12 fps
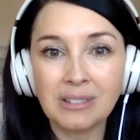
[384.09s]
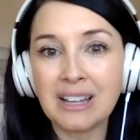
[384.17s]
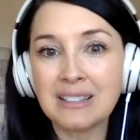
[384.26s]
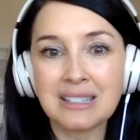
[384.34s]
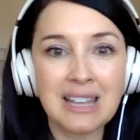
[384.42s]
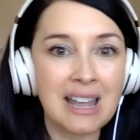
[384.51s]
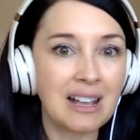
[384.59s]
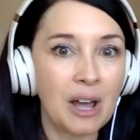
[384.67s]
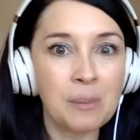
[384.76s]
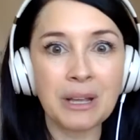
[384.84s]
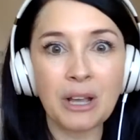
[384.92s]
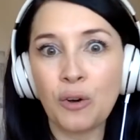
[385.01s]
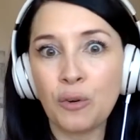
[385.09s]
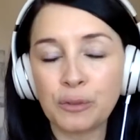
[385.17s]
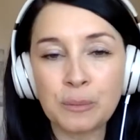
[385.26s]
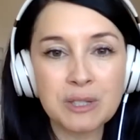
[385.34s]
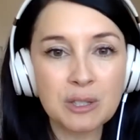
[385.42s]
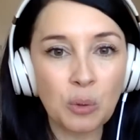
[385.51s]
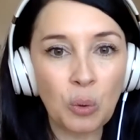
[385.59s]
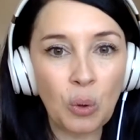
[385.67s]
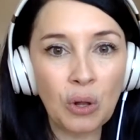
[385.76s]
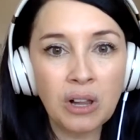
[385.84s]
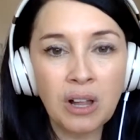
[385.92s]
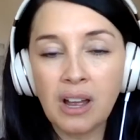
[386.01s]
Let's say coming home from
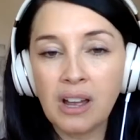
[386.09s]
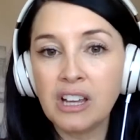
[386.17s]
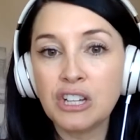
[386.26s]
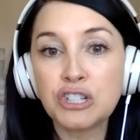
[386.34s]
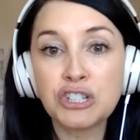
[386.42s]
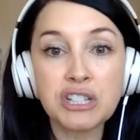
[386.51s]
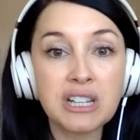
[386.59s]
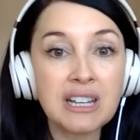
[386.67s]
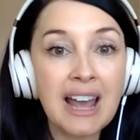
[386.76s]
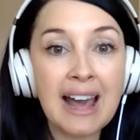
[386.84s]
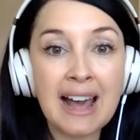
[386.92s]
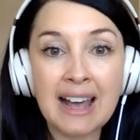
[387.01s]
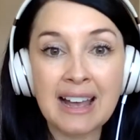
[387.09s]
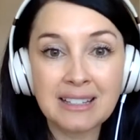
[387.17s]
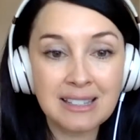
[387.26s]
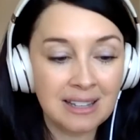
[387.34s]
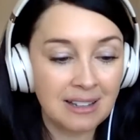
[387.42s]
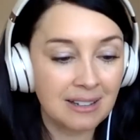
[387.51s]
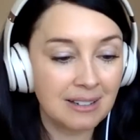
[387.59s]
school, she has